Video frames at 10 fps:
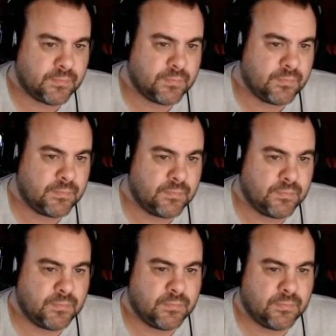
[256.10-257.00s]

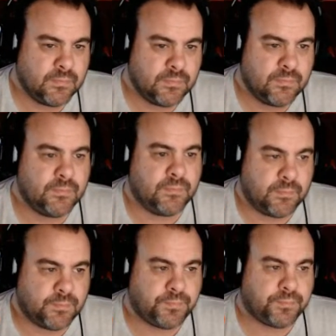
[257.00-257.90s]

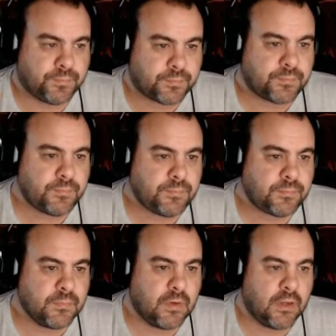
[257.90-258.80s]

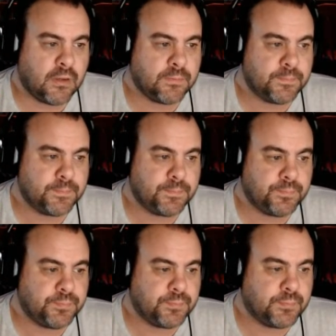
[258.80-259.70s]
The person shown says nothing.